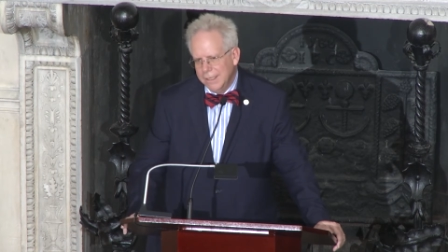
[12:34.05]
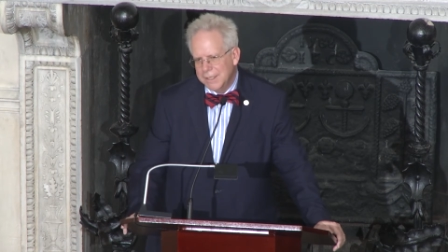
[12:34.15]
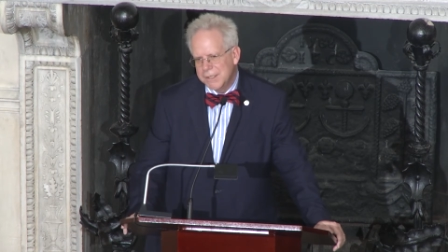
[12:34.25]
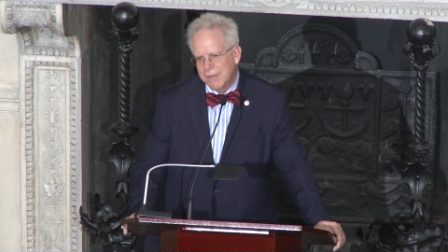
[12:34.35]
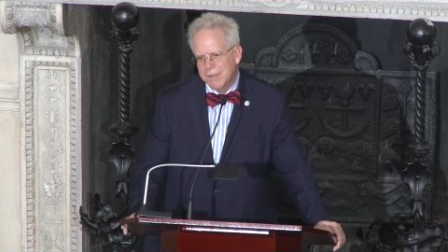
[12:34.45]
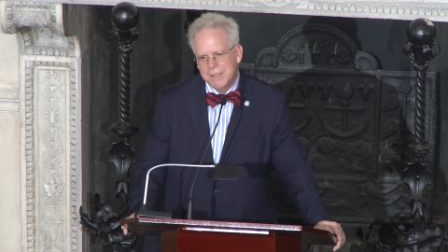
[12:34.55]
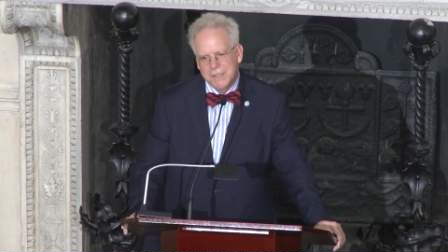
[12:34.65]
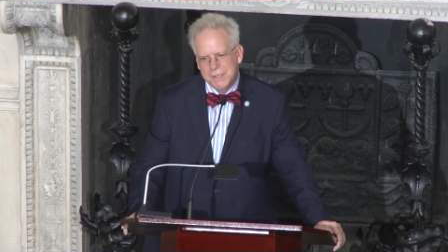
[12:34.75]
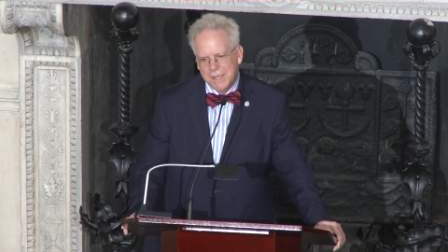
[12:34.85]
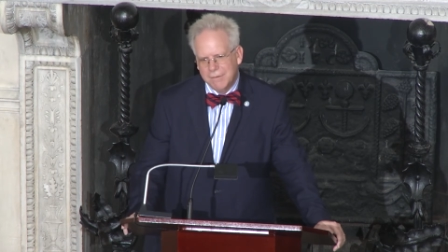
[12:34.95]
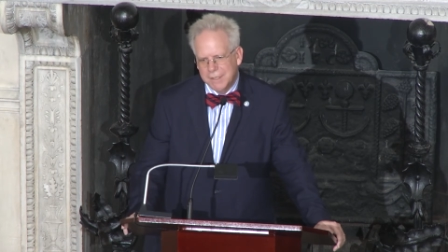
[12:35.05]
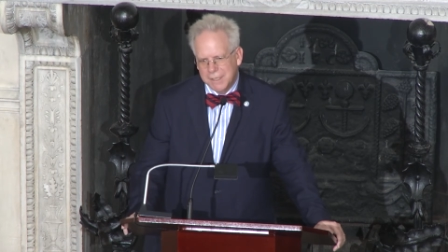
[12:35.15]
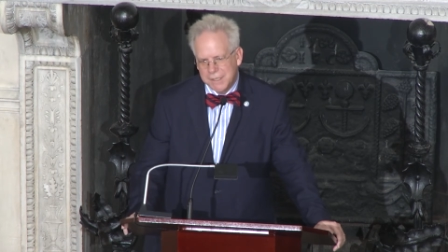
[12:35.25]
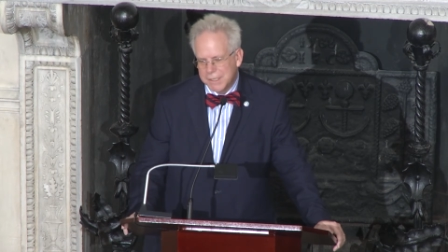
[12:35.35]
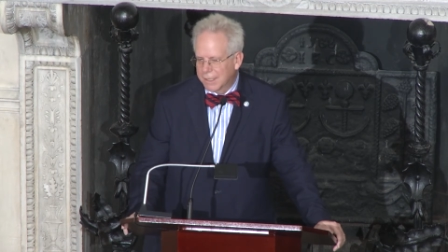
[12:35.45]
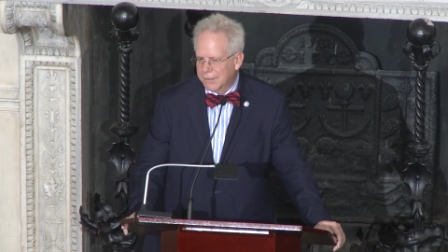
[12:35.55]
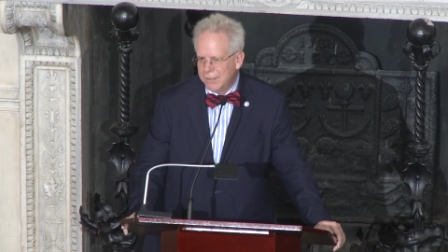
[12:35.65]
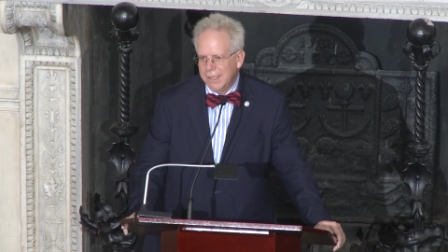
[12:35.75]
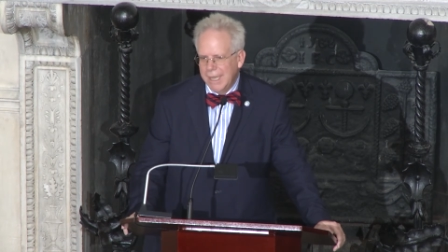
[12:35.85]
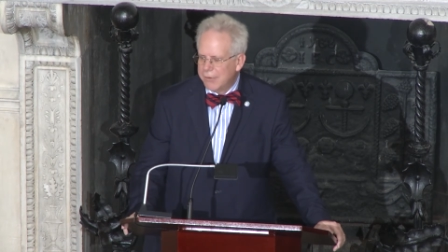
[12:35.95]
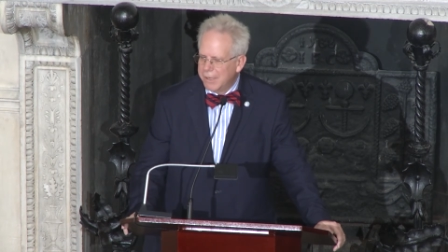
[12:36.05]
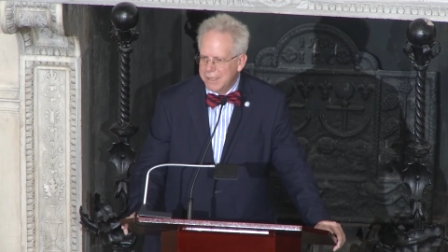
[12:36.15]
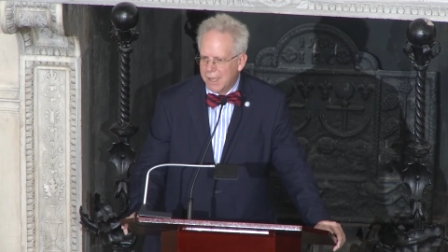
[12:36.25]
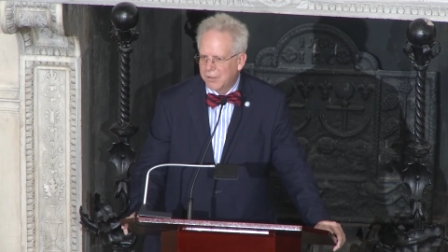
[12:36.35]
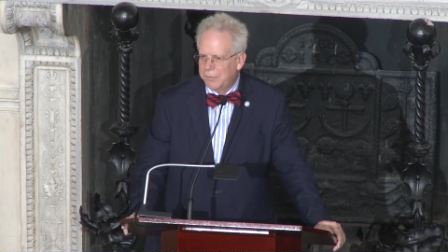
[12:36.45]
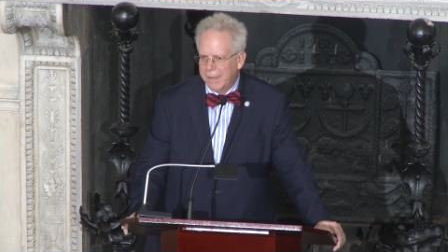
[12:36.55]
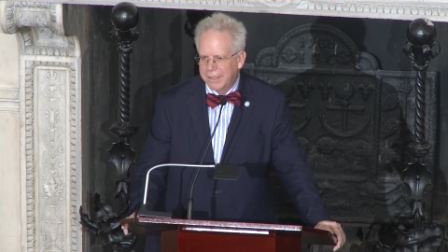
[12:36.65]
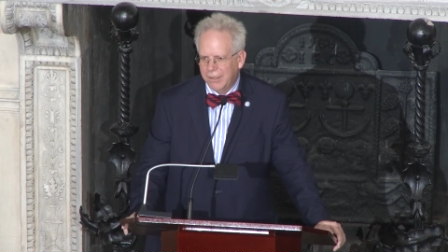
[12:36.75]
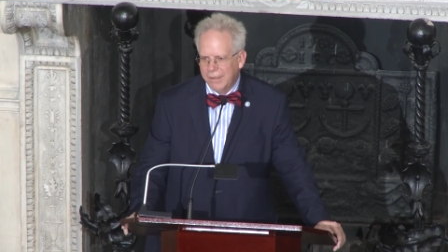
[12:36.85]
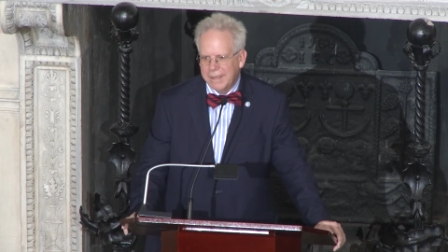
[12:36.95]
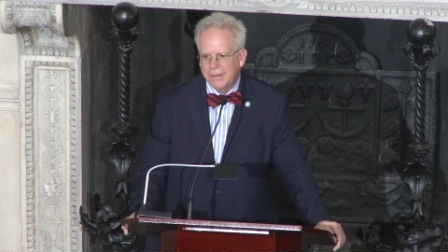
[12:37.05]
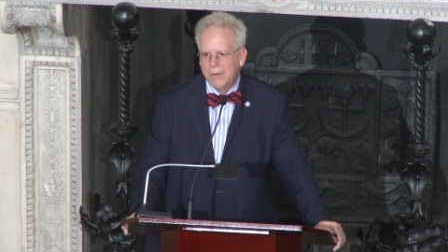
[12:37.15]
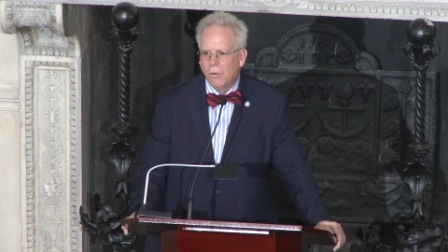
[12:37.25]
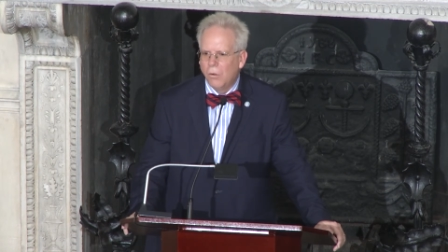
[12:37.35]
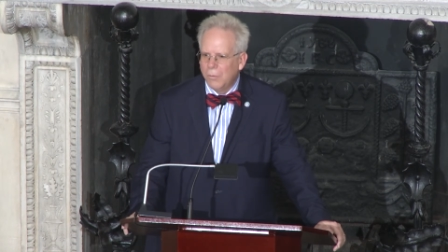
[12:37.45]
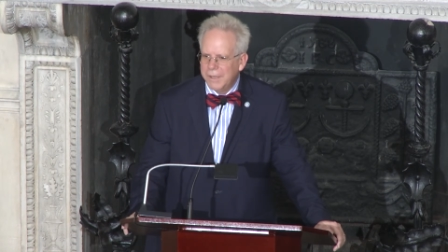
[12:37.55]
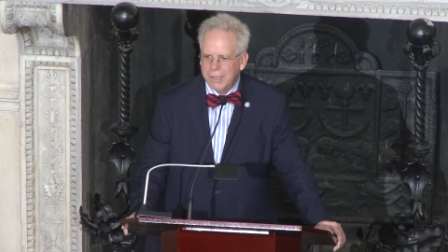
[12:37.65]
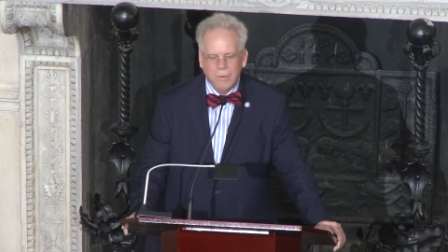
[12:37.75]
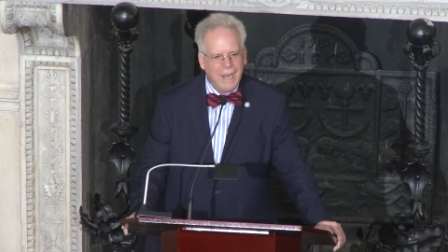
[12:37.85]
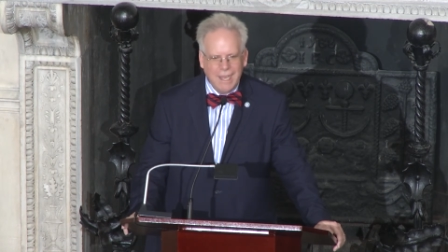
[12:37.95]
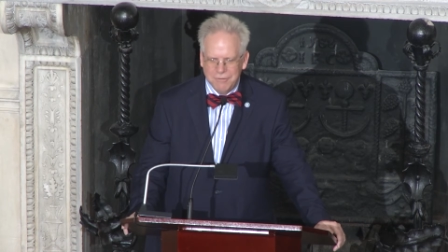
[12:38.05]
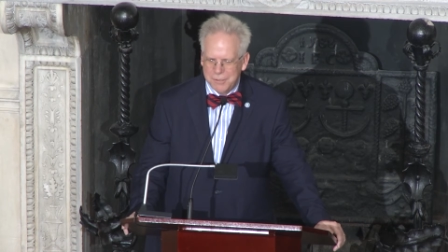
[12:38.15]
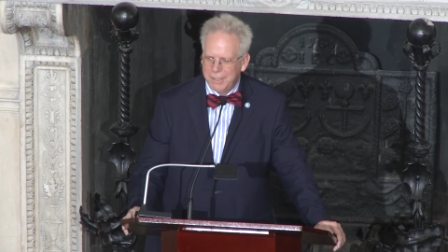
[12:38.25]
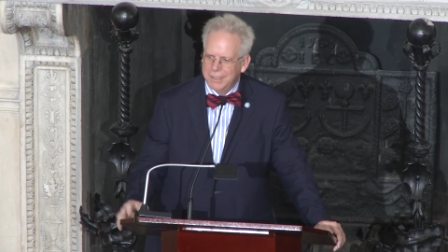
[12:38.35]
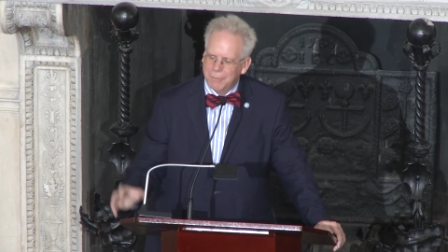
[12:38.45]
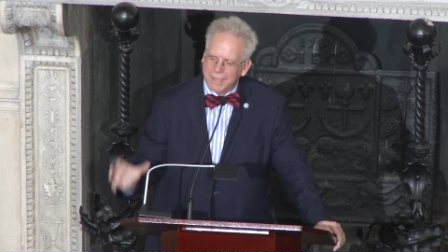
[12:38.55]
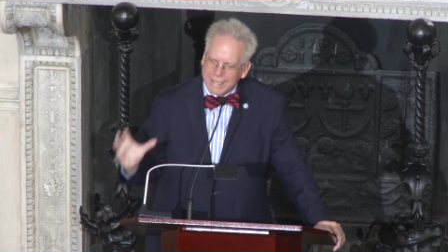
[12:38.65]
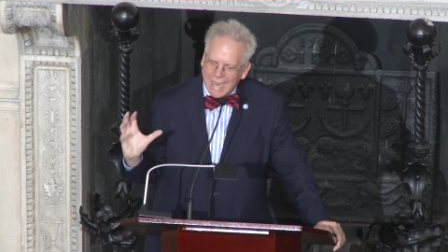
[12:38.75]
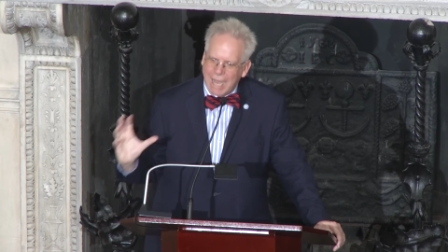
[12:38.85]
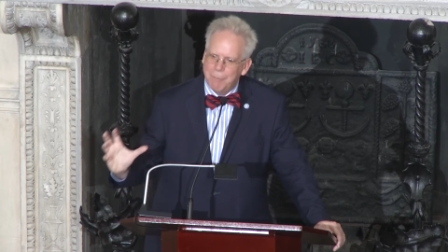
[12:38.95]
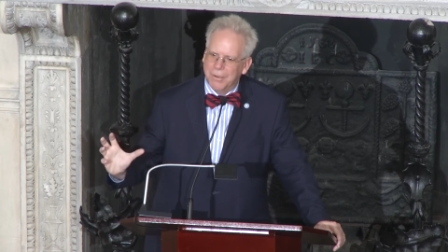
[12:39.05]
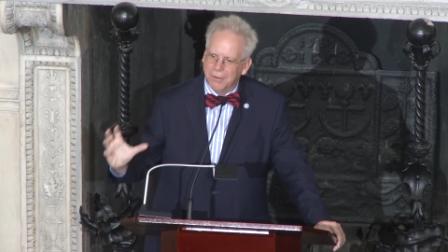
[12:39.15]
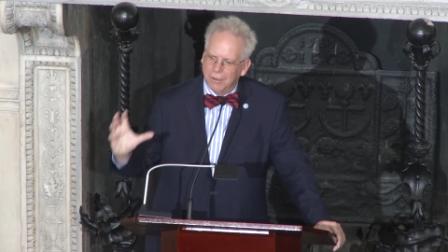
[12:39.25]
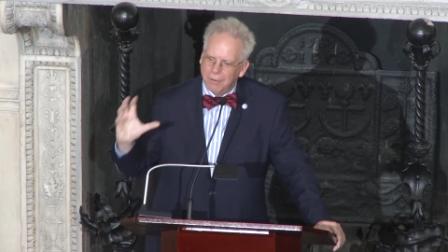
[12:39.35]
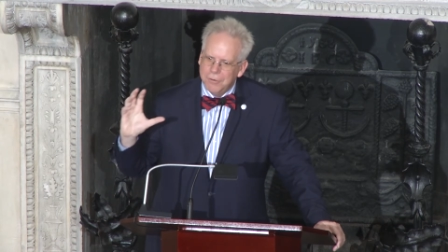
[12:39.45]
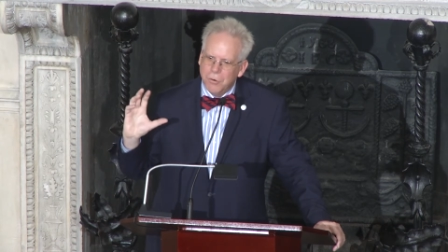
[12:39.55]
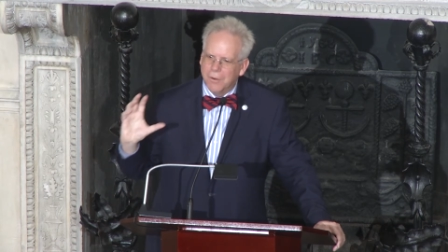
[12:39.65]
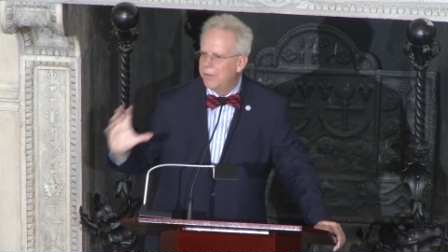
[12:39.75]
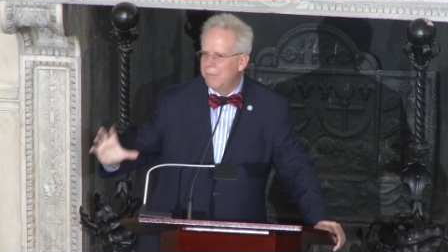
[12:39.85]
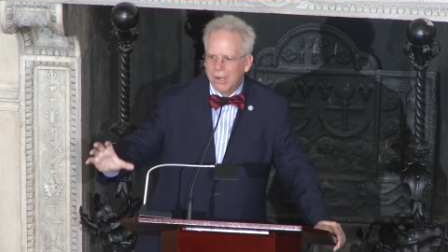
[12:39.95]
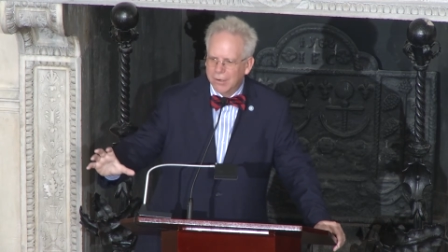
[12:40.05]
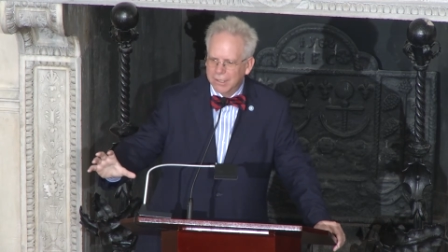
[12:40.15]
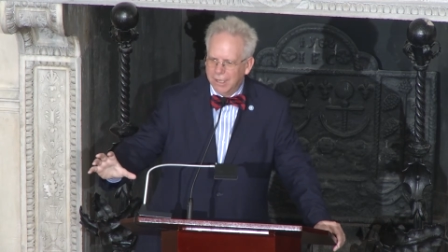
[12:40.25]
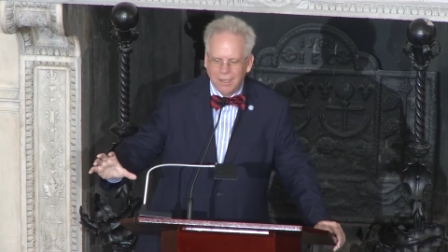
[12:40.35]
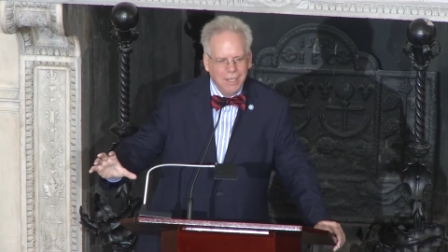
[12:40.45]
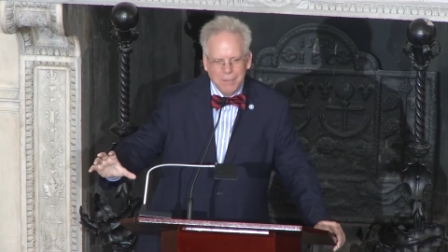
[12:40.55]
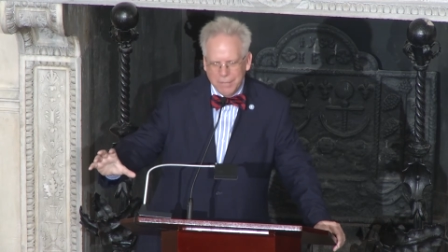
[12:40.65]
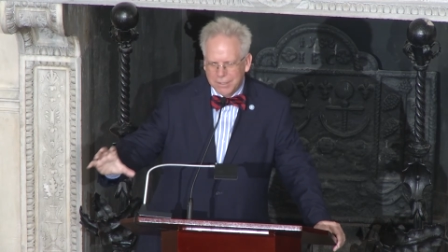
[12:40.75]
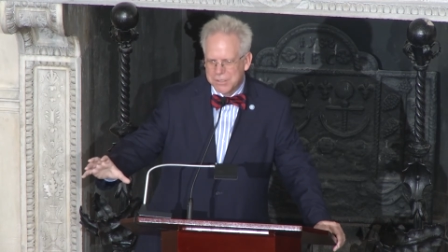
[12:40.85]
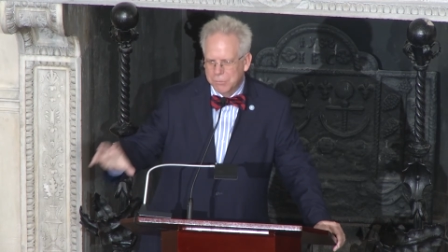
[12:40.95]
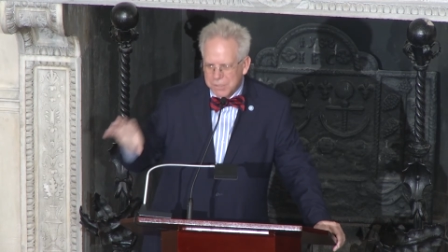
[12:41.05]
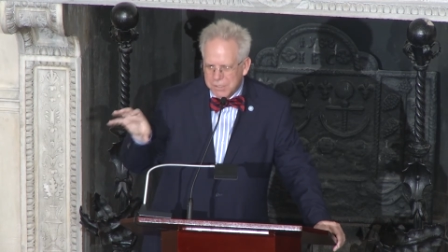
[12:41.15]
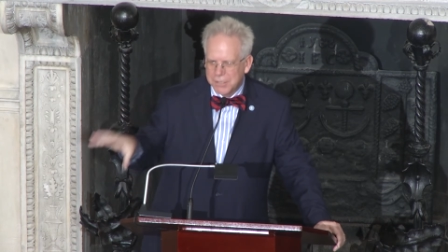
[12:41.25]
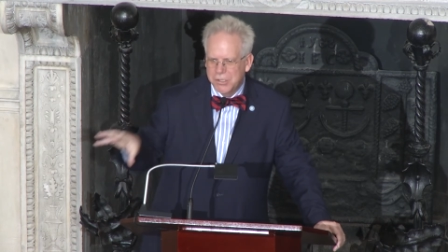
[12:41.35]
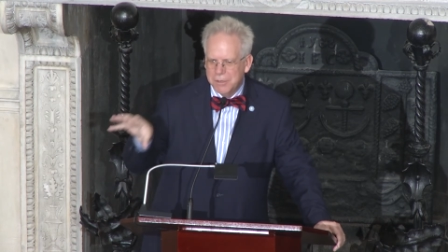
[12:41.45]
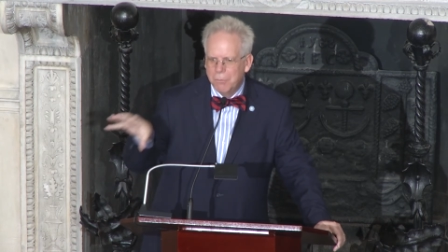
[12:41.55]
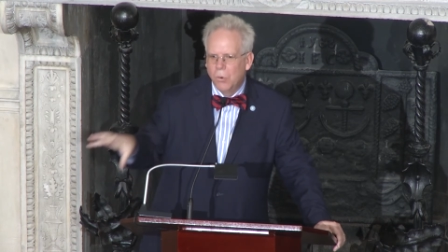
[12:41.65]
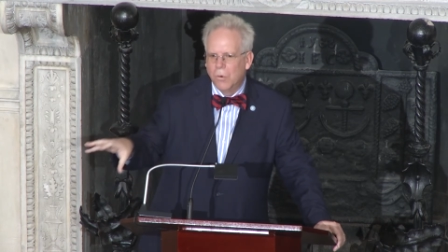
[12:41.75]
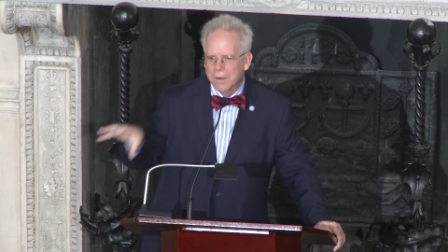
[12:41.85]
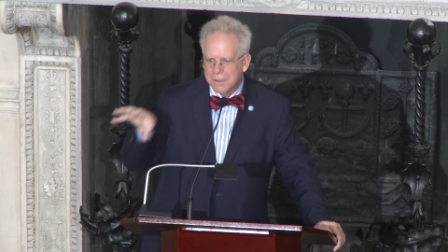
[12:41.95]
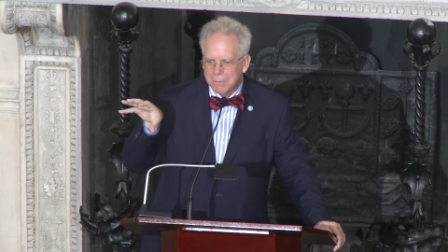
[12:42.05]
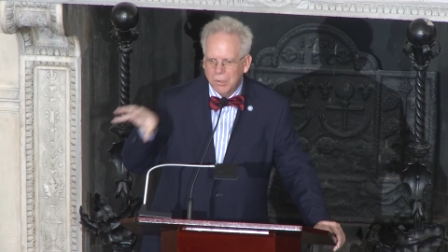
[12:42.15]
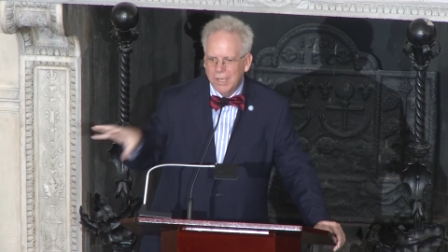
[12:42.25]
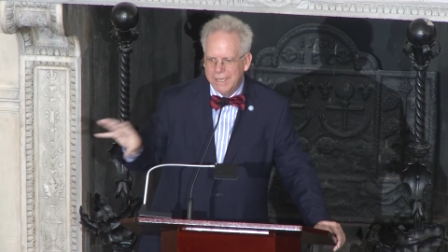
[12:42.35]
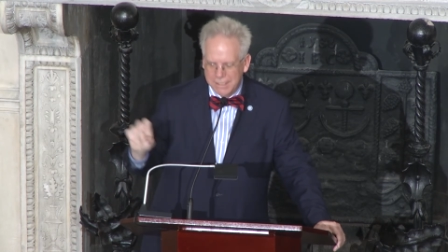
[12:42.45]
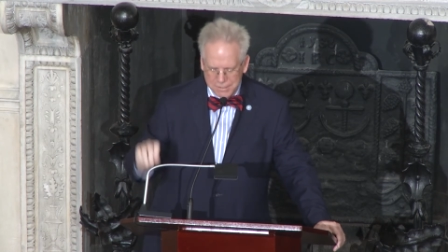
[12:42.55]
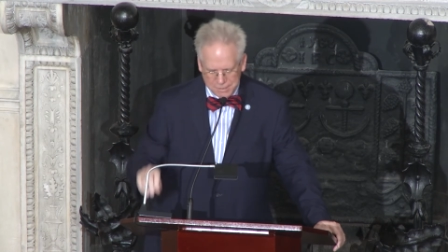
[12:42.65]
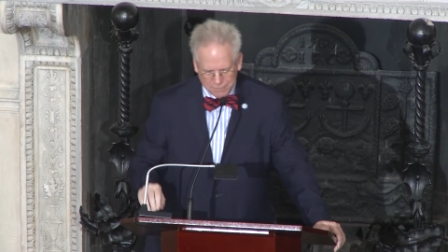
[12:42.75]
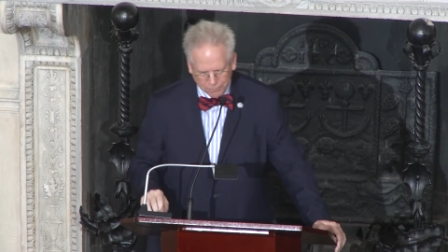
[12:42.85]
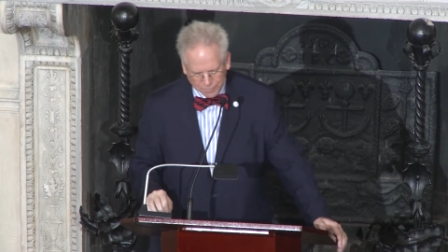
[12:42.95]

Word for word: In 1776, Henry Knox speculated that Albany would have to become the capital of North America because it was such an important place.